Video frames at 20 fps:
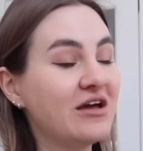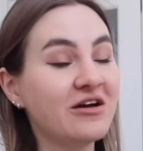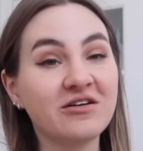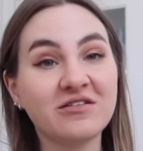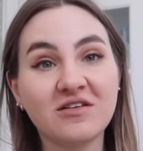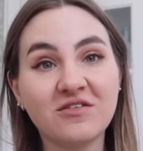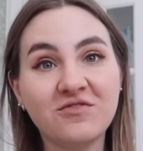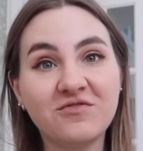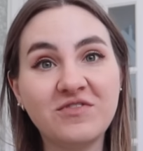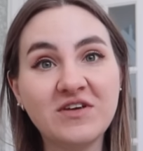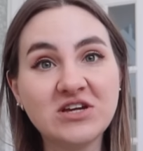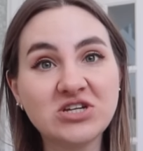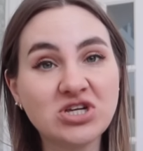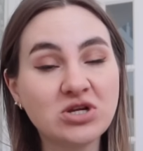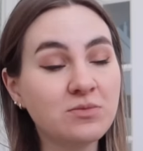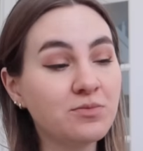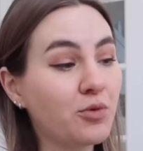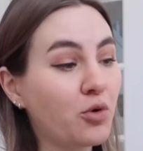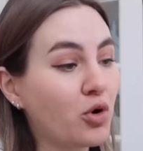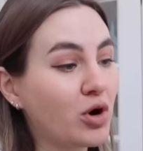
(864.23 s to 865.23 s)
There's a
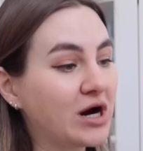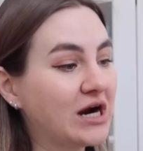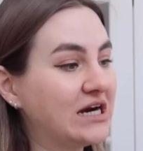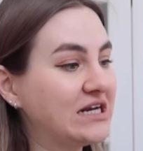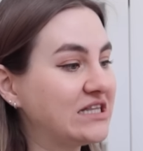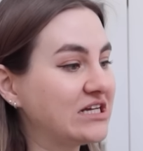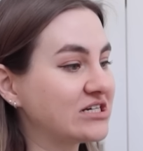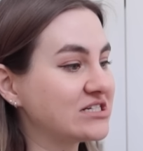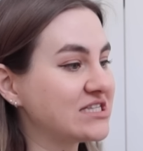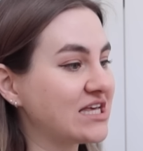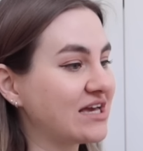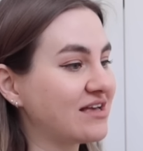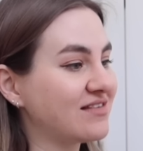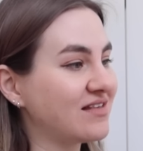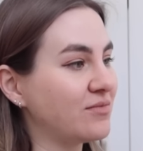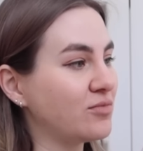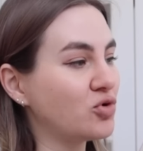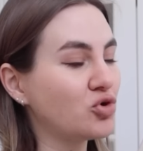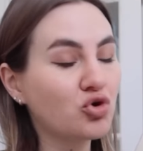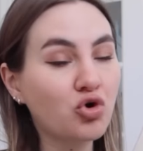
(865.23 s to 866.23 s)
vision board. There's like
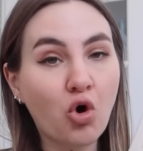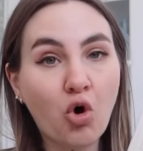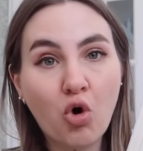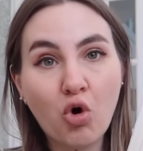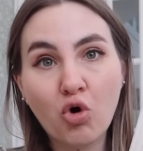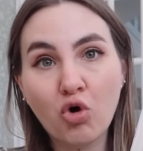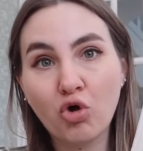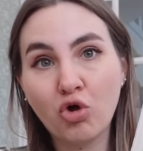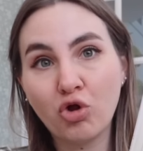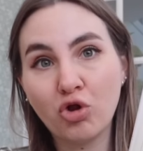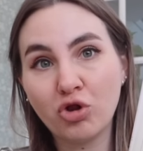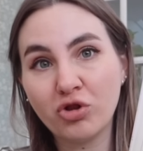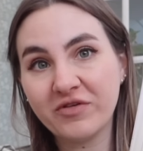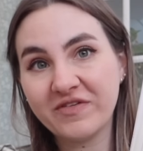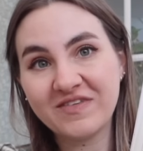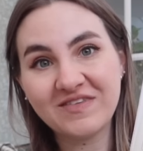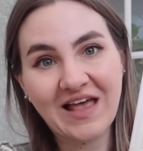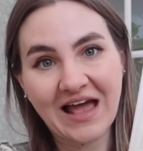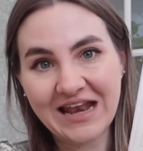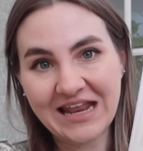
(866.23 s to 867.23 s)
some goal
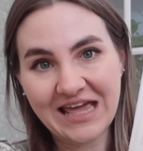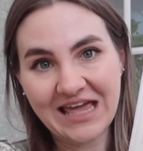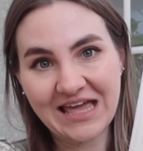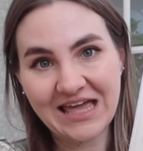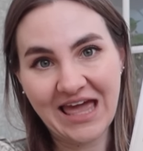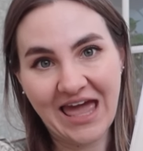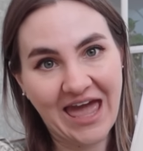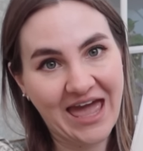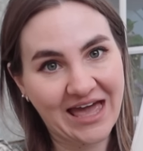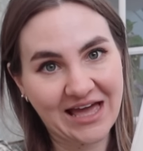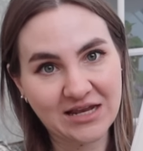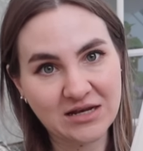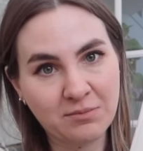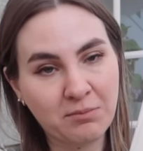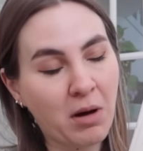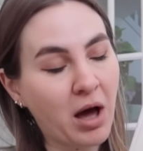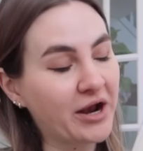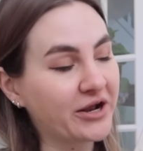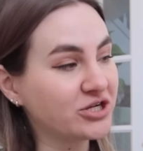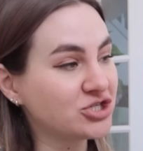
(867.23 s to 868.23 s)
setting
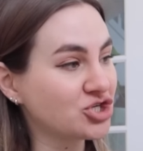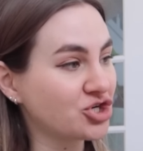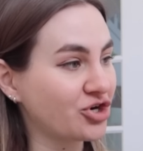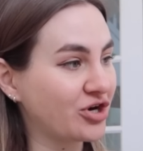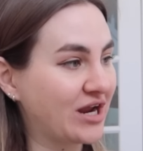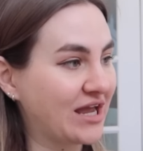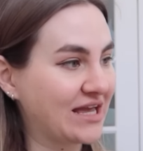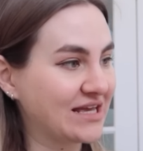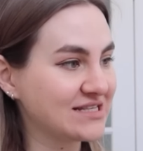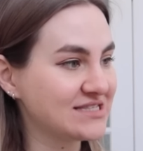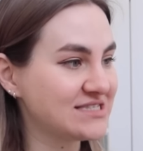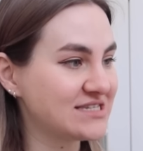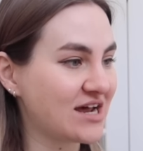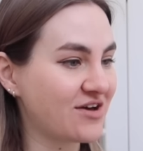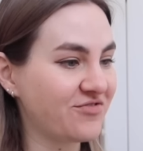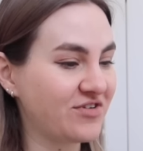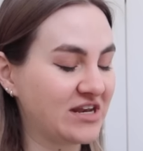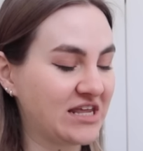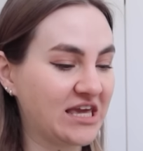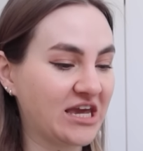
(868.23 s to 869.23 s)
and monitoring
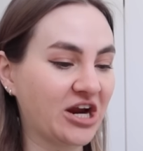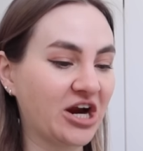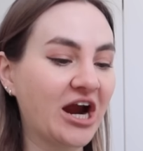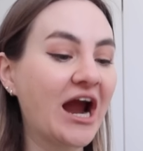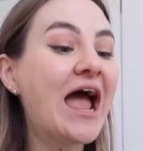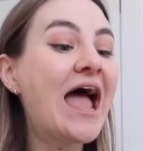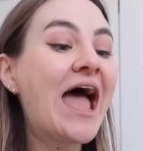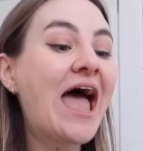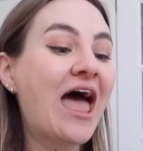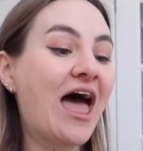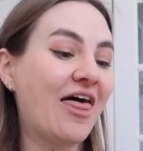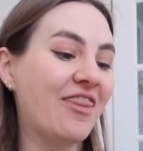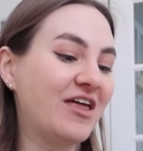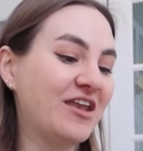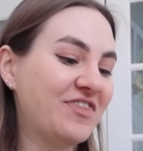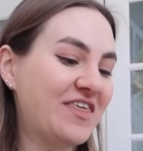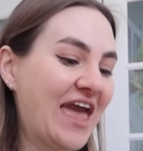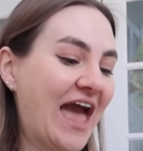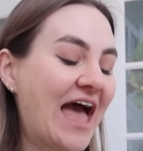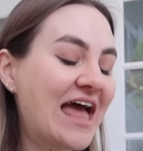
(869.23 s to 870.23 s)
stuff in here. And
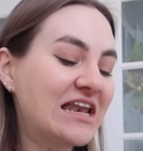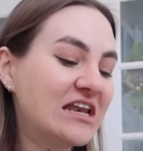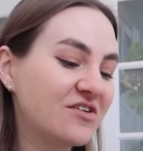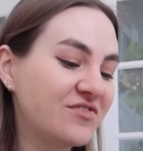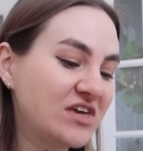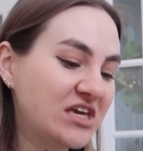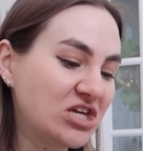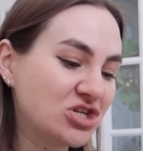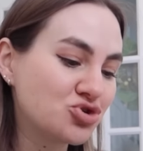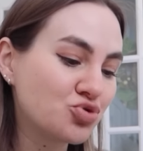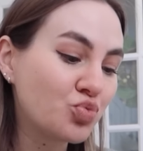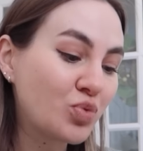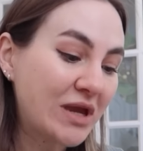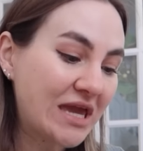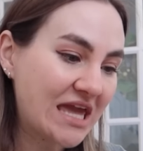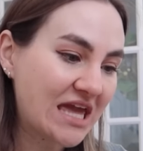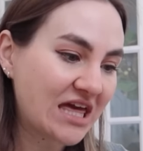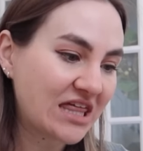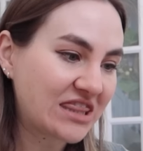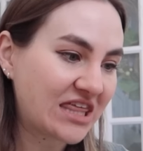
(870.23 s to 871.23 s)
then at the end of each
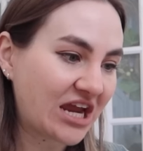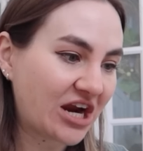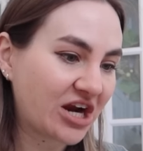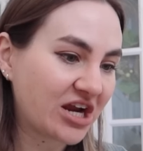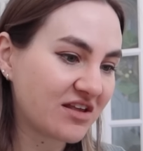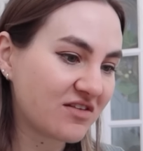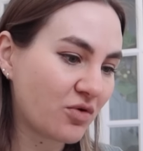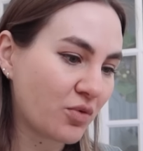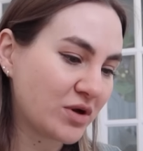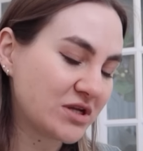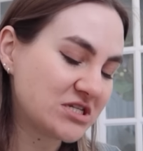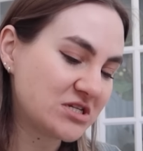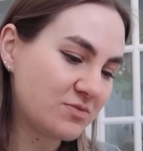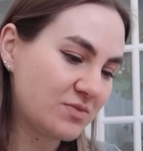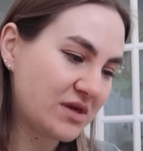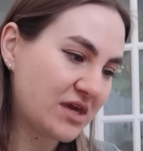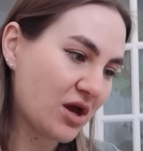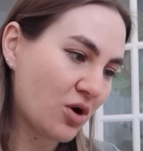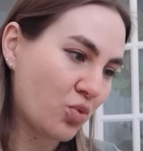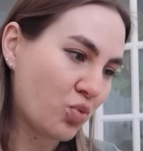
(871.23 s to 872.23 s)
week, there is going to
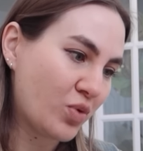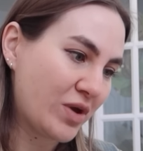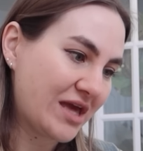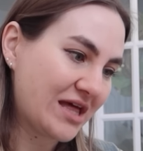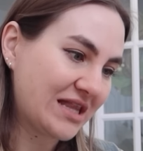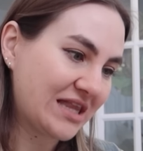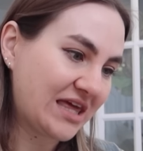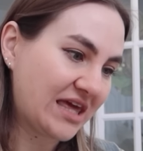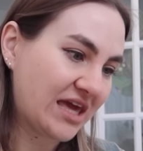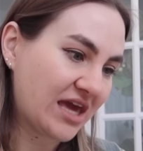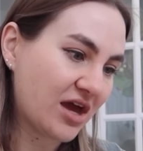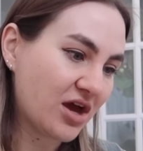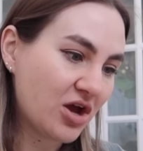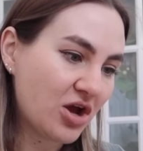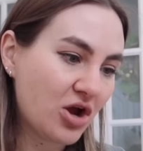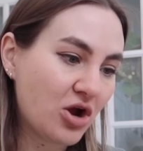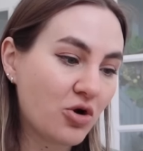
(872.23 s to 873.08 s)
be a weekly